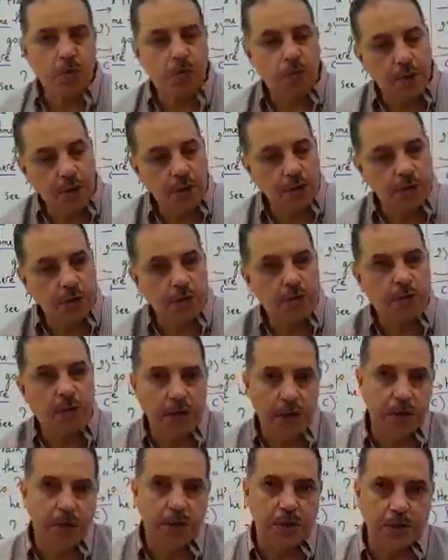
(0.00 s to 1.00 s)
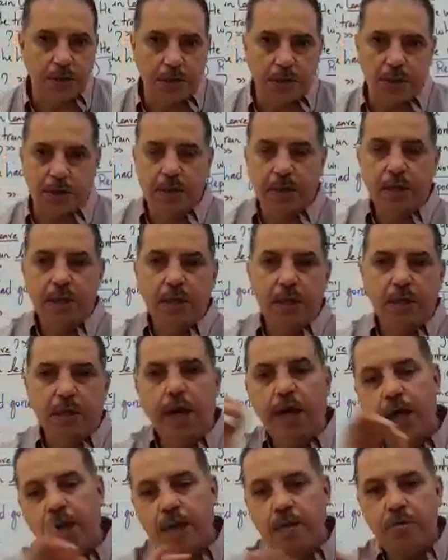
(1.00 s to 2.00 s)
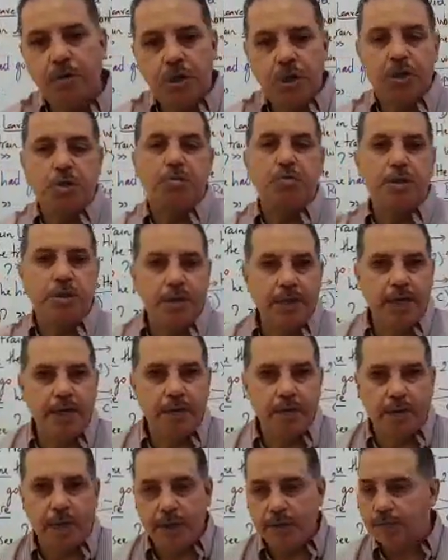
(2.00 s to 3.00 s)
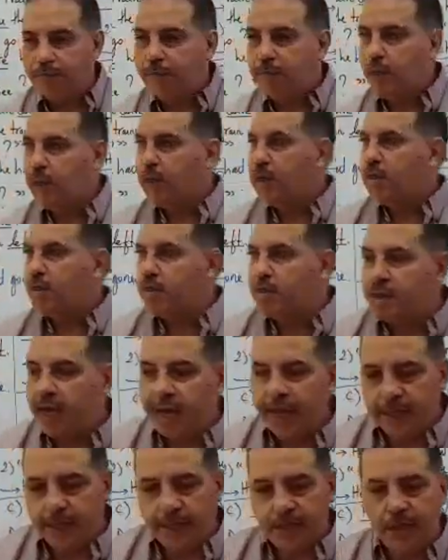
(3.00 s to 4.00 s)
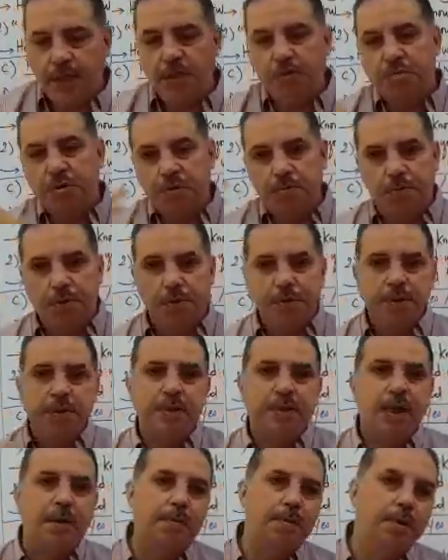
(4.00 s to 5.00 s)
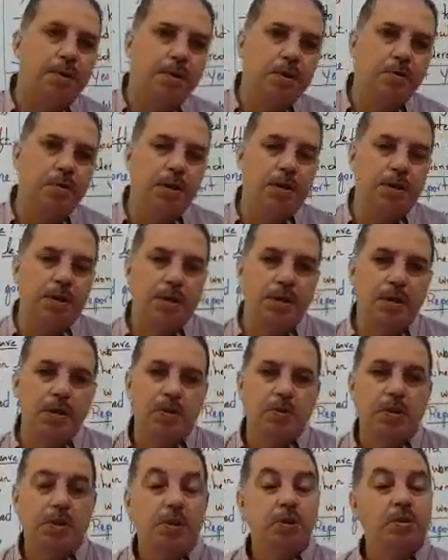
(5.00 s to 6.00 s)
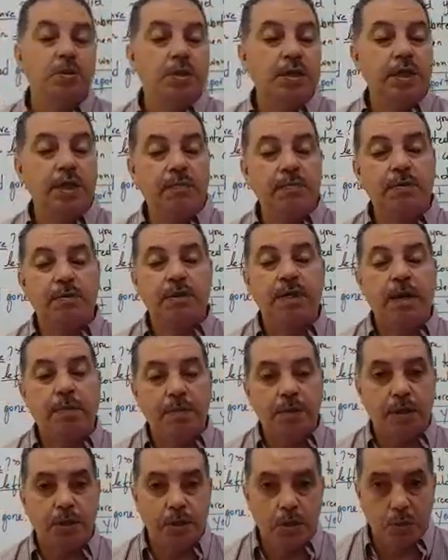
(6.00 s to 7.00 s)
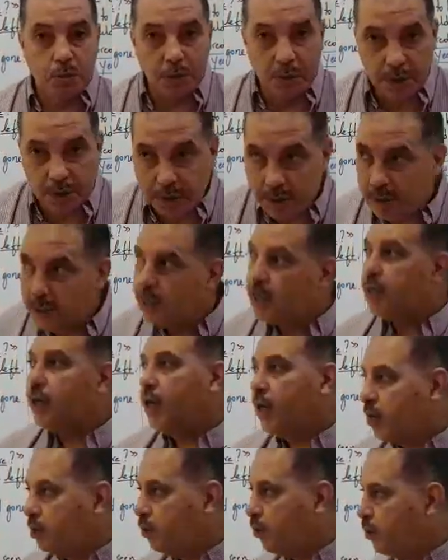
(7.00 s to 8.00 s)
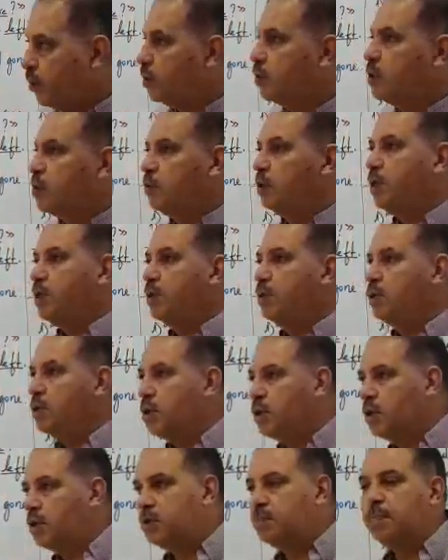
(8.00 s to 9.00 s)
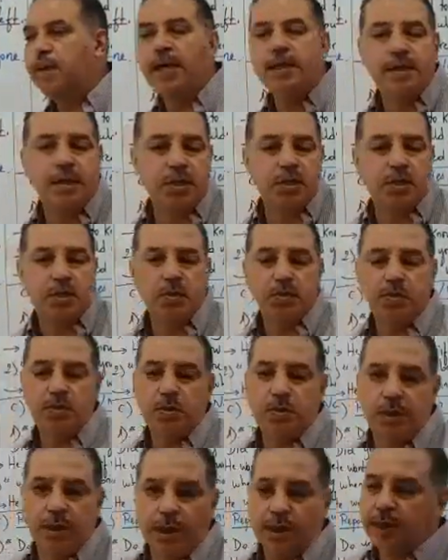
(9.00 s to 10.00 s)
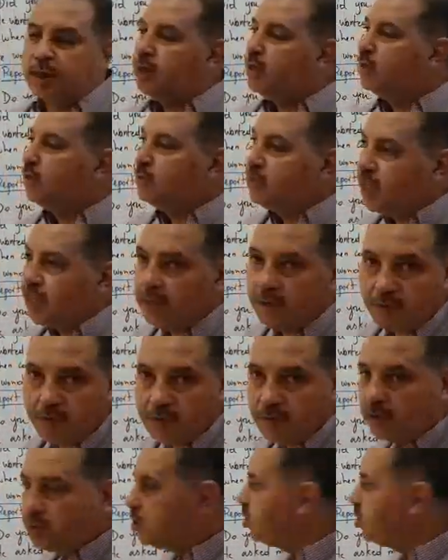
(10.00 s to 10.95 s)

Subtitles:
word questions. We should retain what? That in reporting WH questions, we should keep the WH word, and of course, we should pay attention to the tense